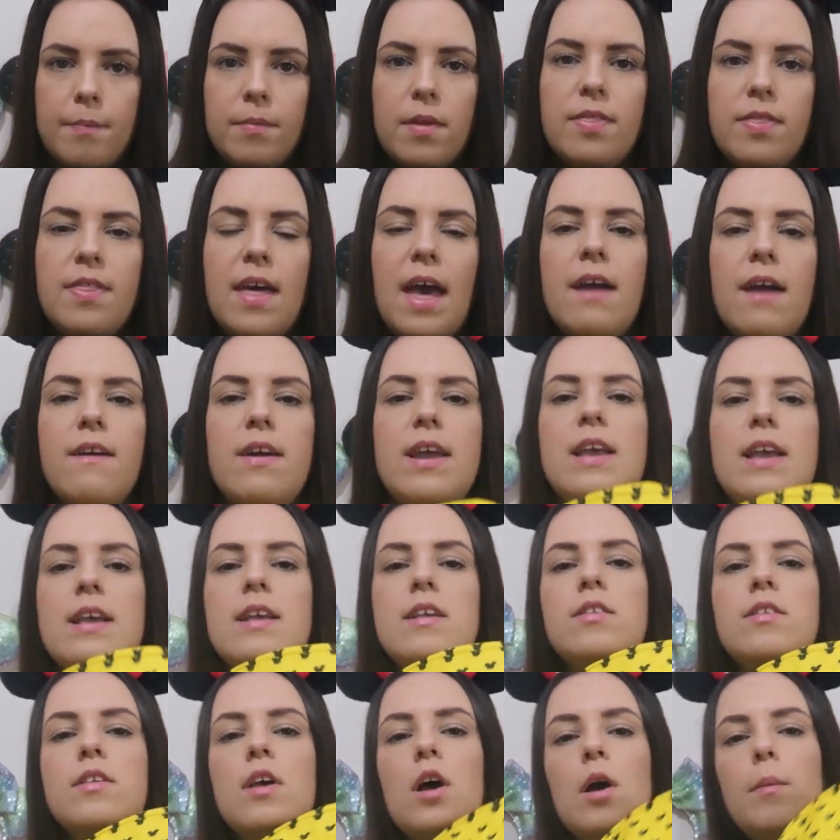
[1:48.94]
There
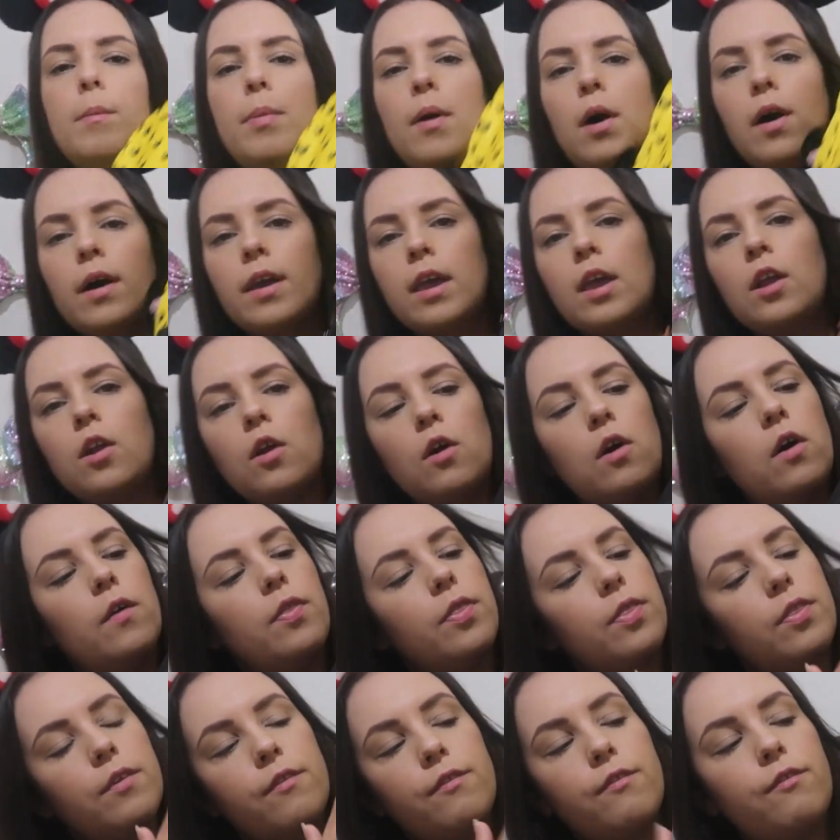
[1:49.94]
is a pocket
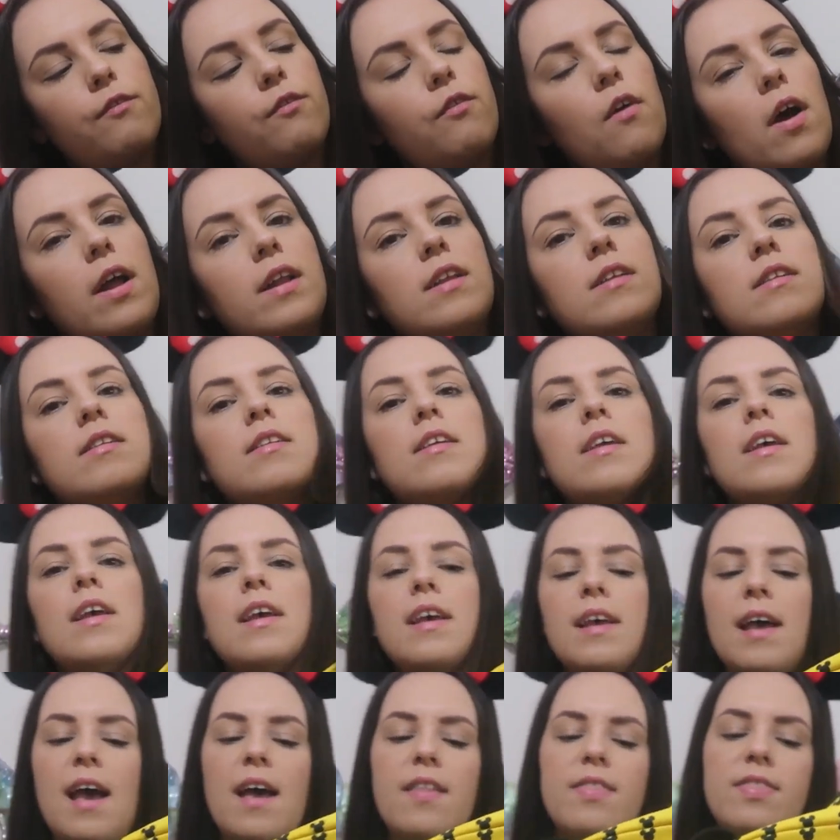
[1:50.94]
on the front,
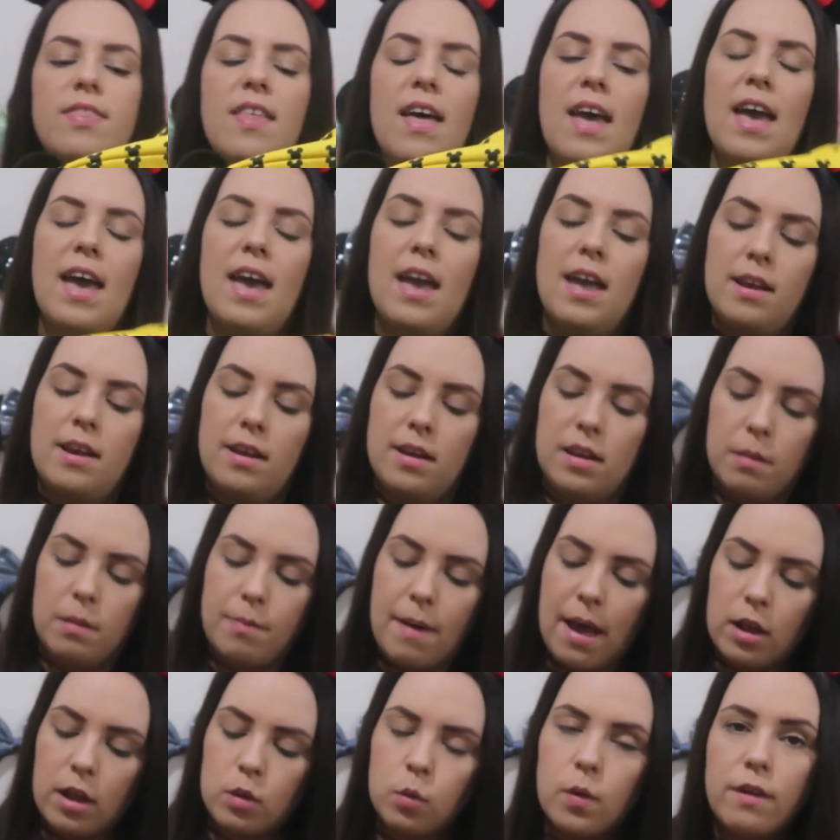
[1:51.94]
and then the
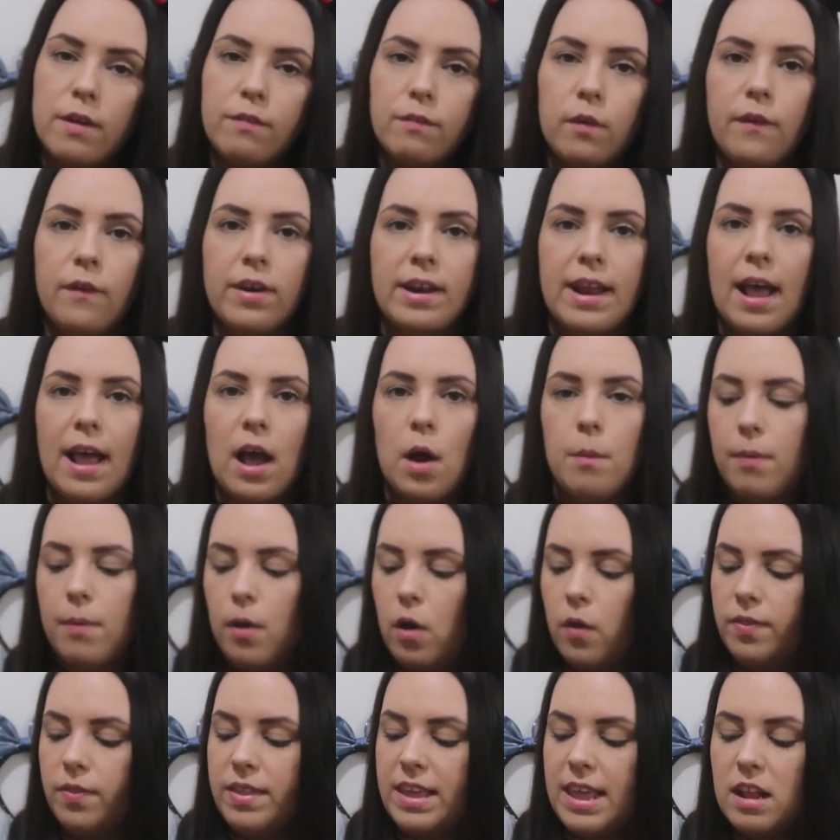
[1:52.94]
bag's quite full right now, but
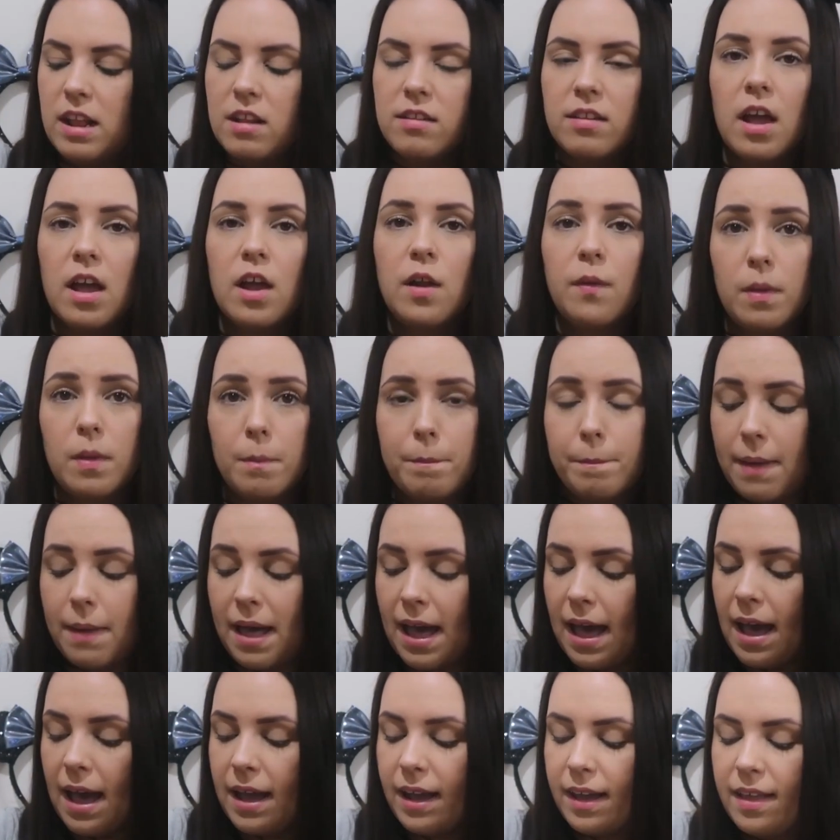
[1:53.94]
on the inside, on the
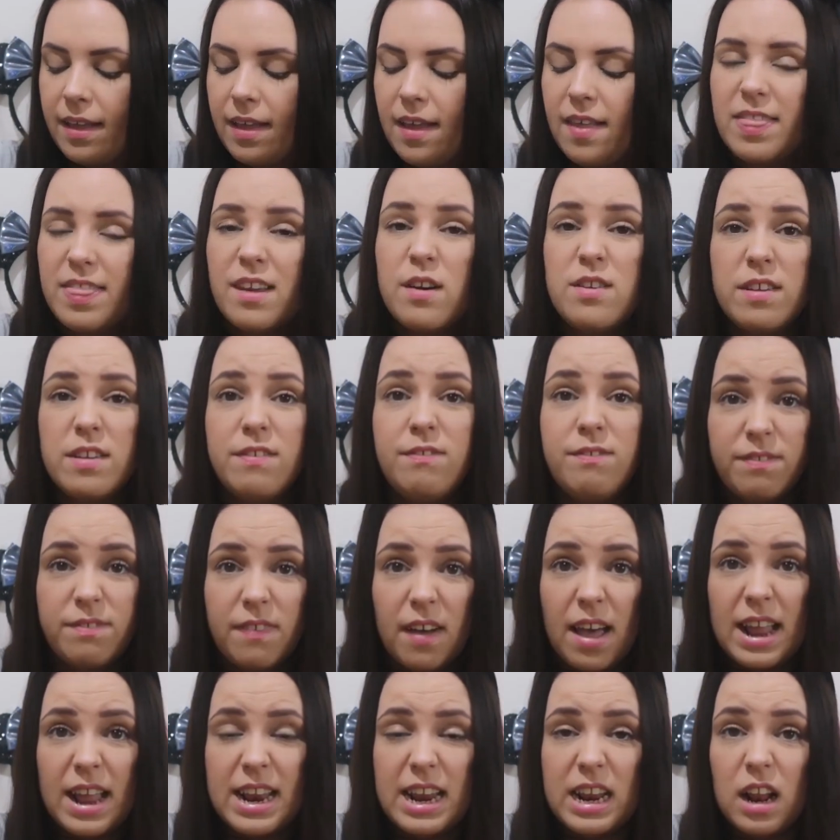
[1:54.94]
back, there is a
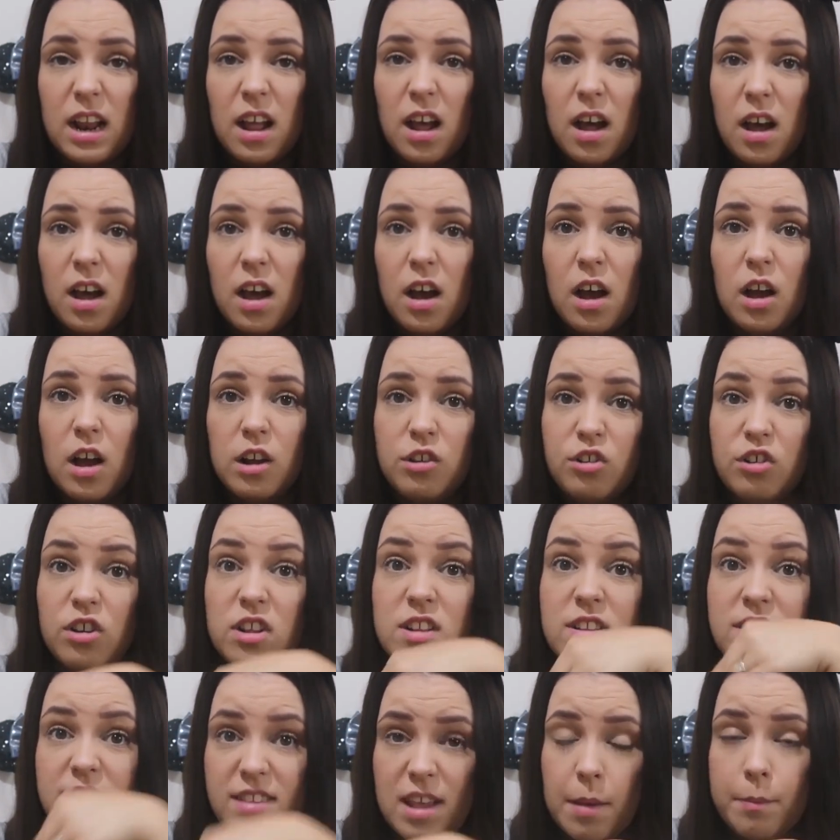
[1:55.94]
fairly large
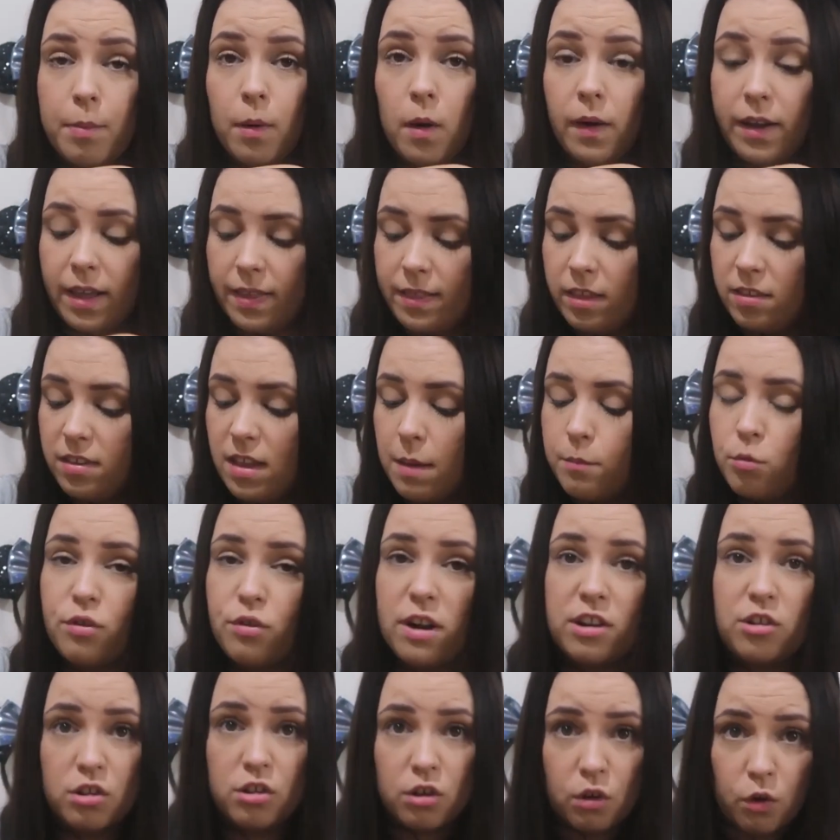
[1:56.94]
zip pocket. The zip
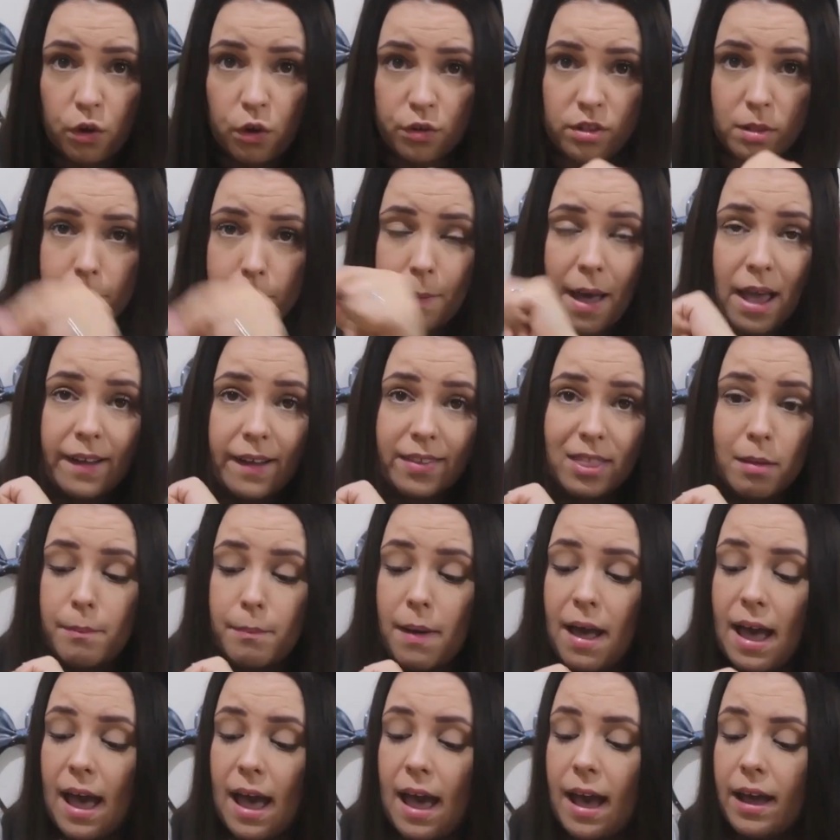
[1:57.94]
stretches across the back of the
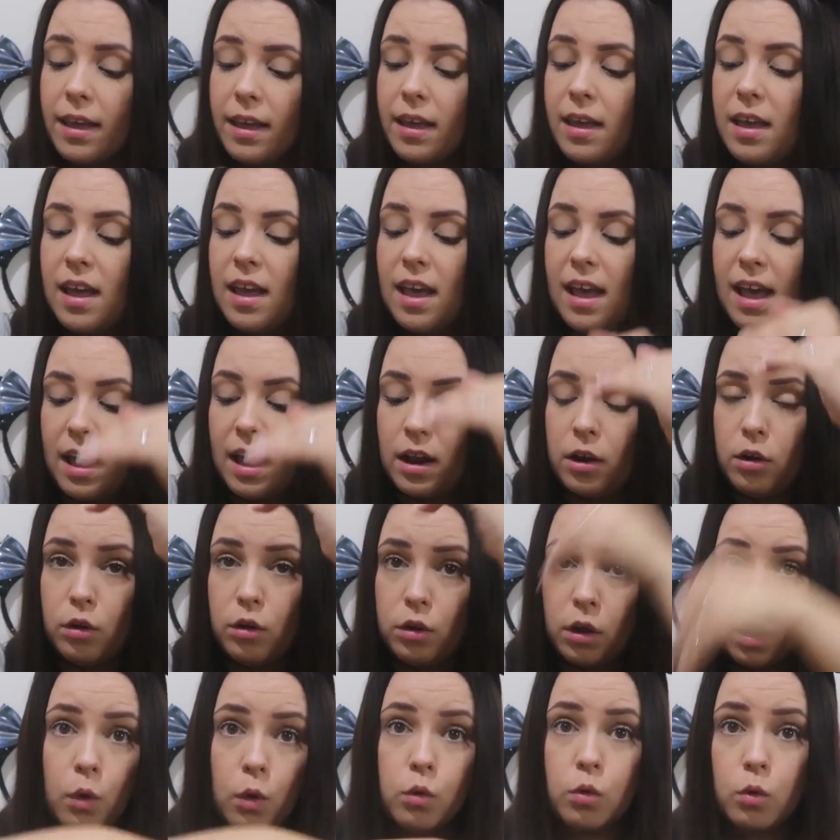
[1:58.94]
bag and
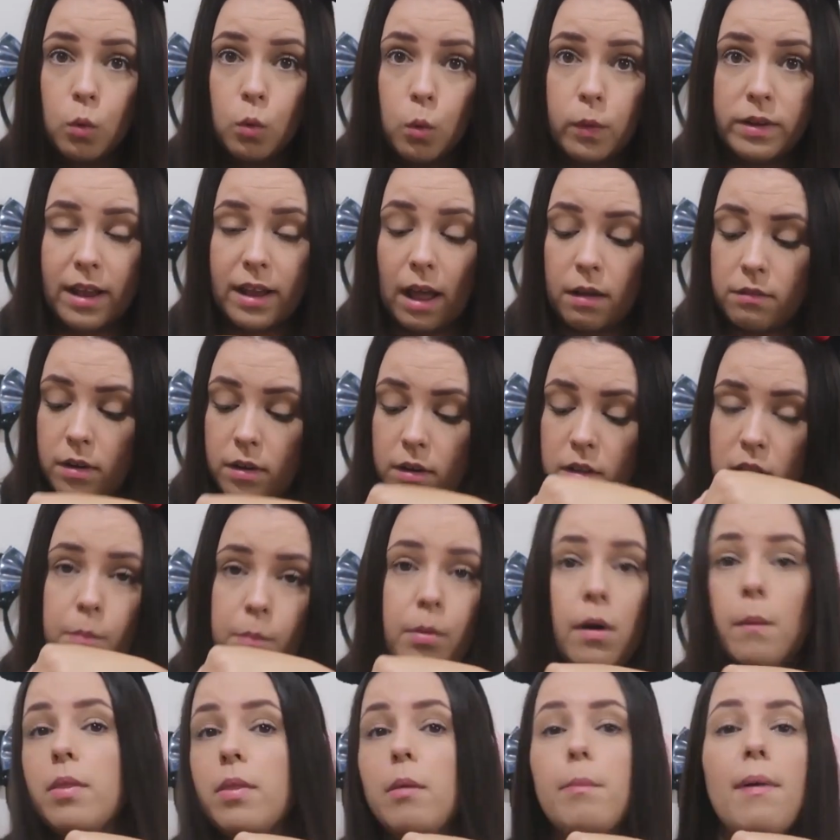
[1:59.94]
goes all the way down into the
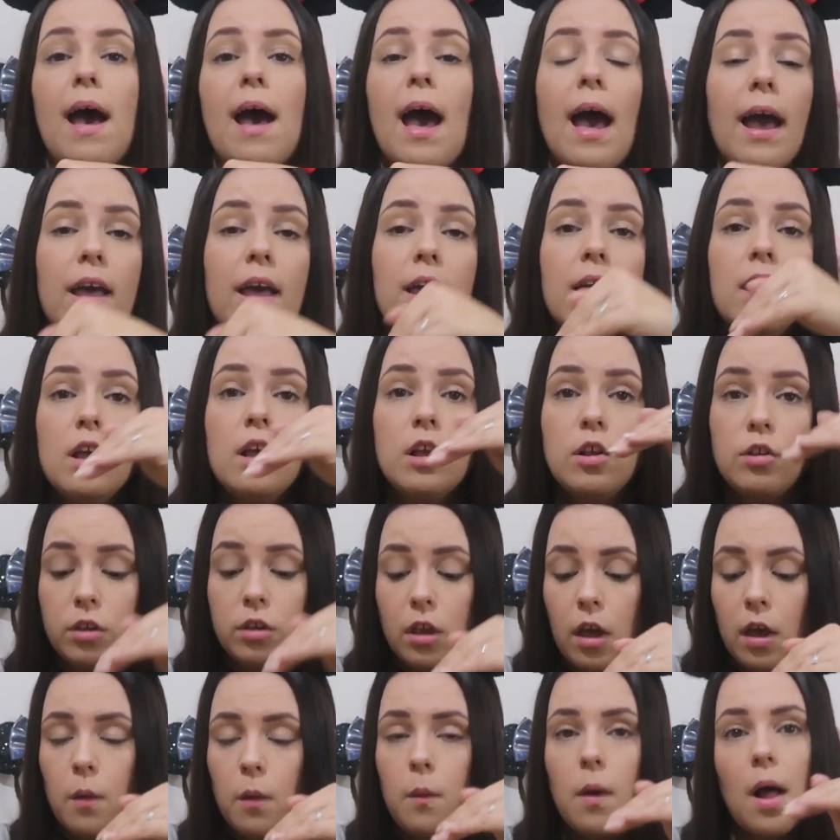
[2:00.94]
bottom of the bag.
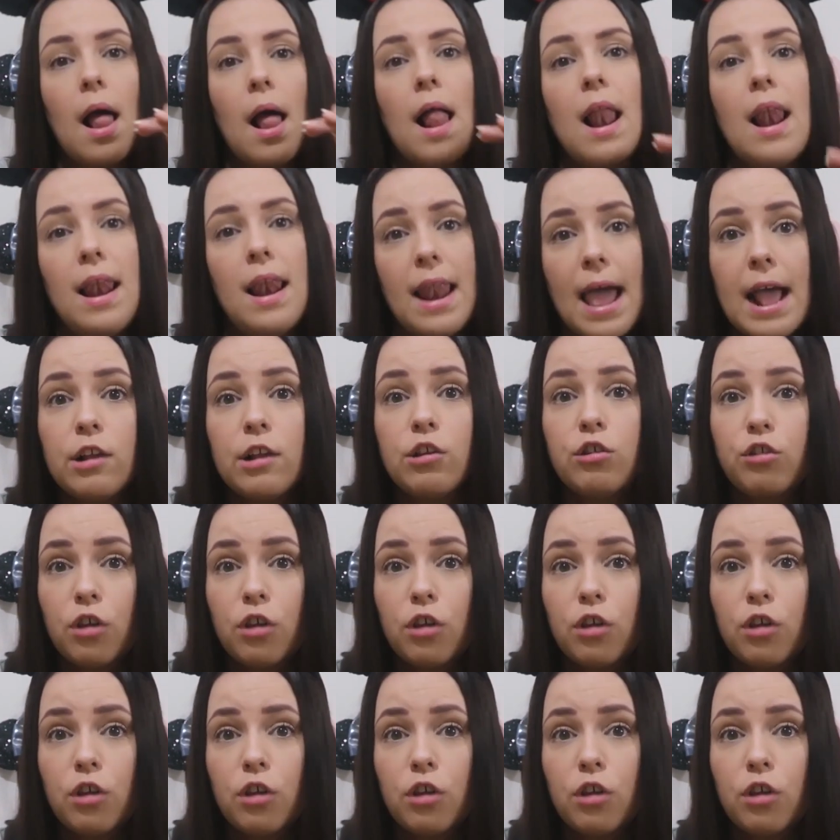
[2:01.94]
So let's